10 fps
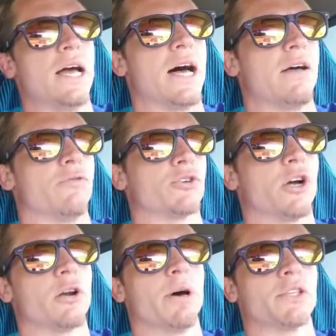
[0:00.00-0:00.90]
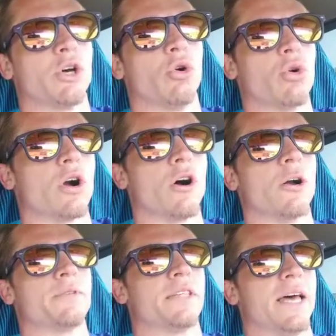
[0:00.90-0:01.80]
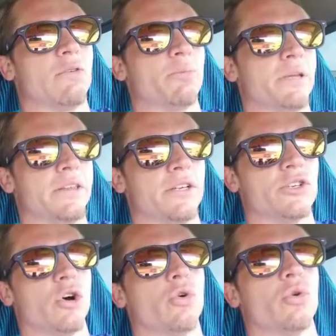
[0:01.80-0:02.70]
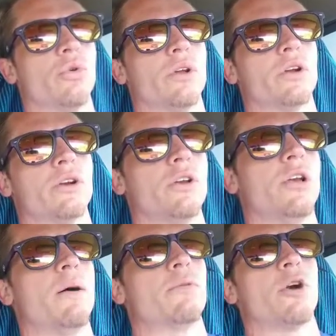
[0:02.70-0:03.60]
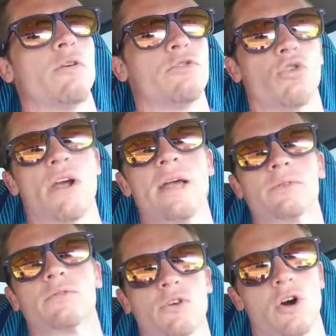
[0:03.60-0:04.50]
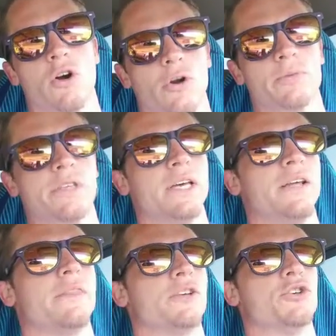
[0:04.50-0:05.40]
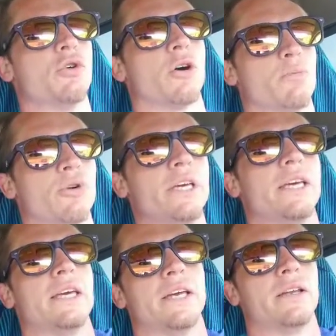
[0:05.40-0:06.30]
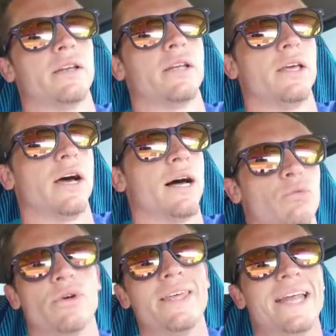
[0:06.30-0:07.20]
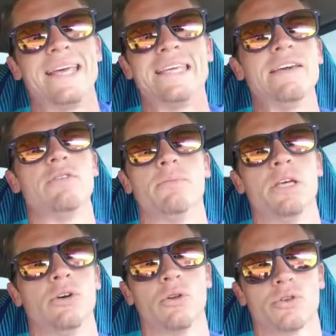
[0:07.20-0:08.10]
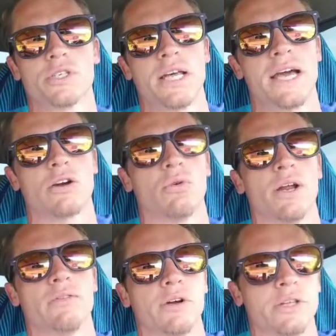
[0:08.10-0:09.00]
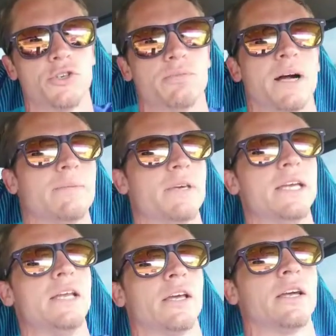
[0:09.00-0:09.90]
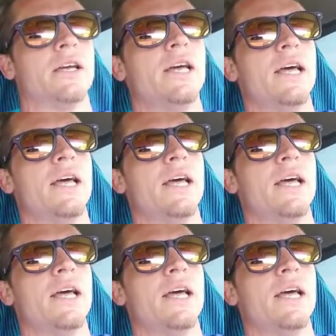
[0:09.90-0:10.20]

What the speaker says: If we're talking about total carbs, that would be the total number of grams of carbs that you are bringing in within a given meal or snack or whatever it is you might be eating.